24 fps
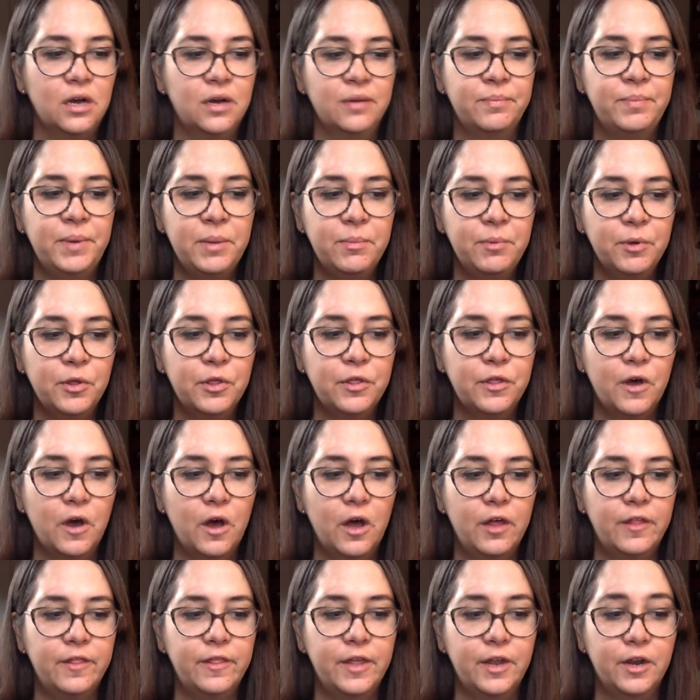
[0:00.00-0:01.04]
People
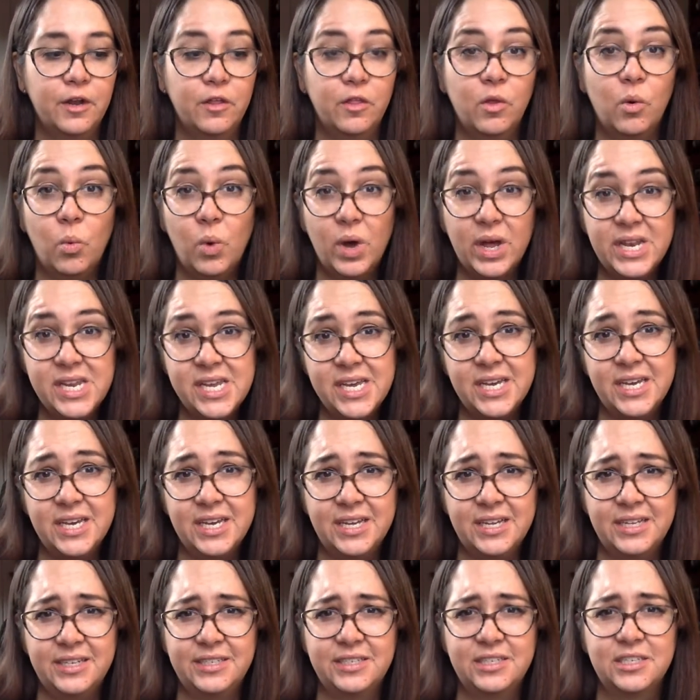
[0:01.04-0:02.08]
thought that on the one
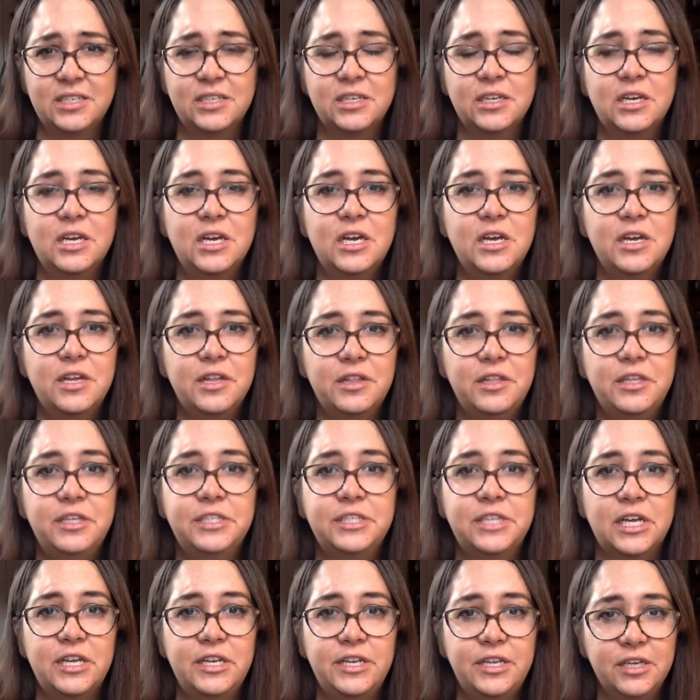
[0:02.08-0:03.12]
hand, these
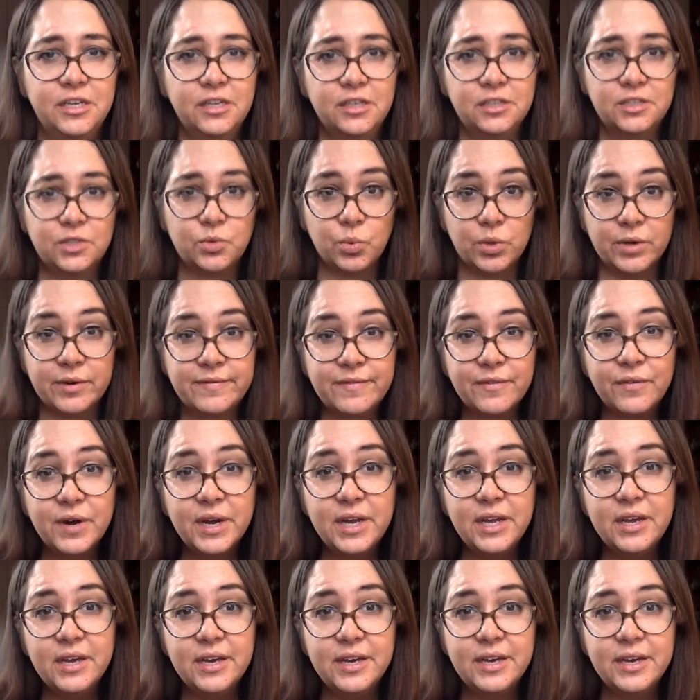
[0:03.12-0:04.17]
ideas were
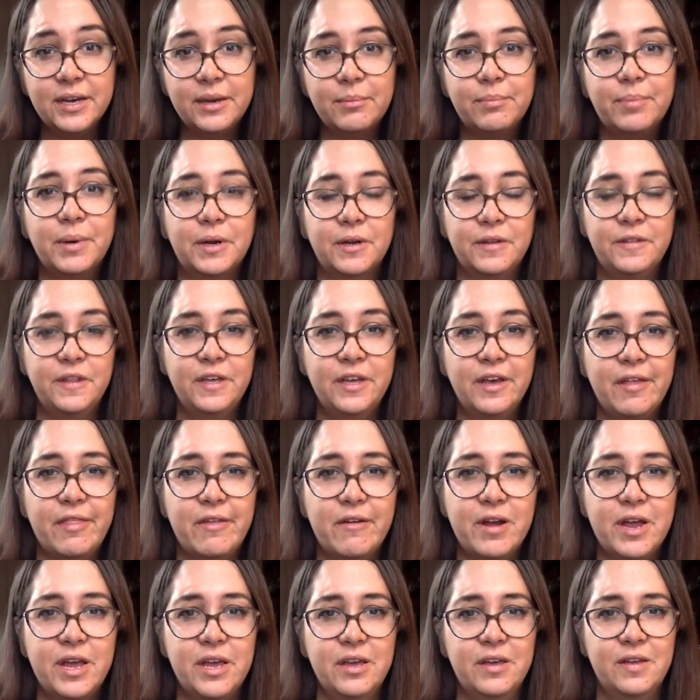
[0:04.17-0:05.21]
freeing, but on the other
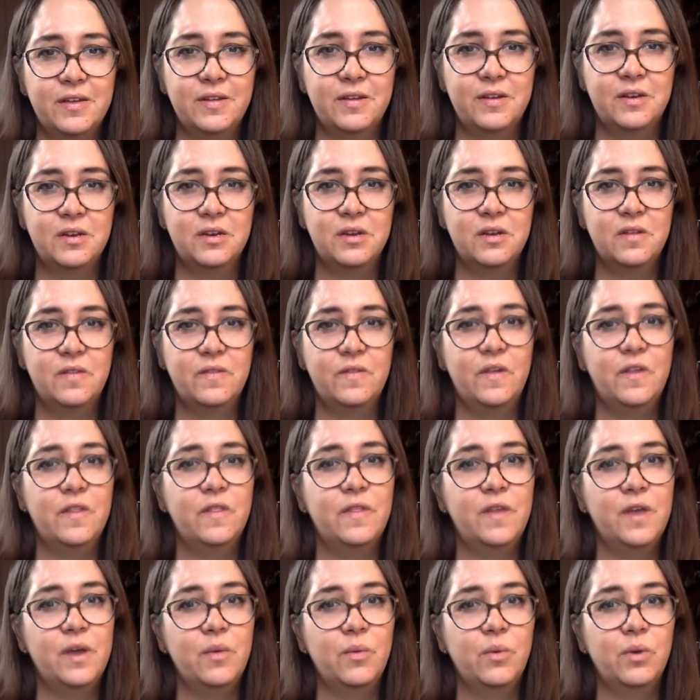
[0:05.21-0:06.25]
hand, that
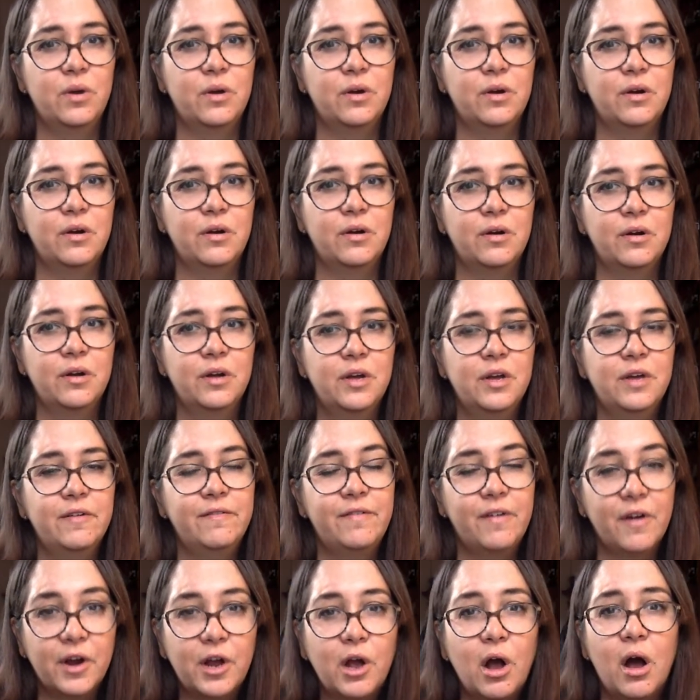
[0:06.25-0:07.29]
they were
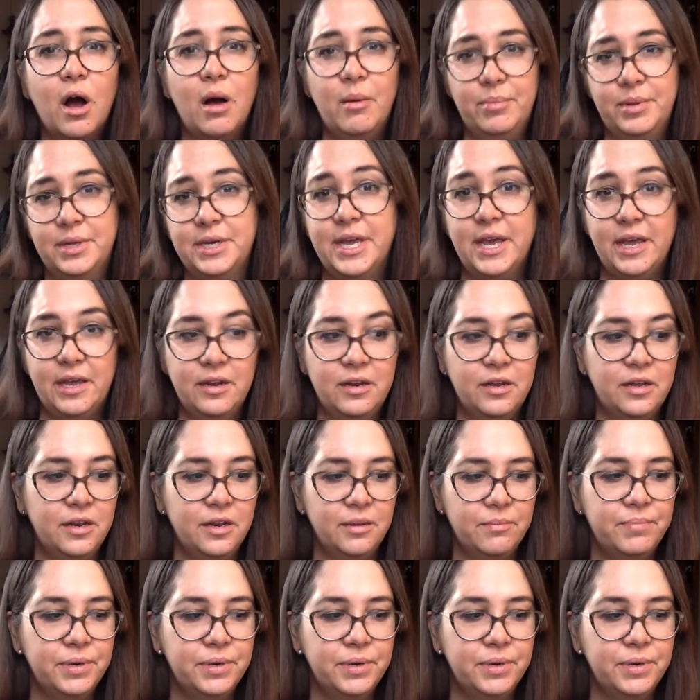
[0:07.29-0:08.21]
very complicated and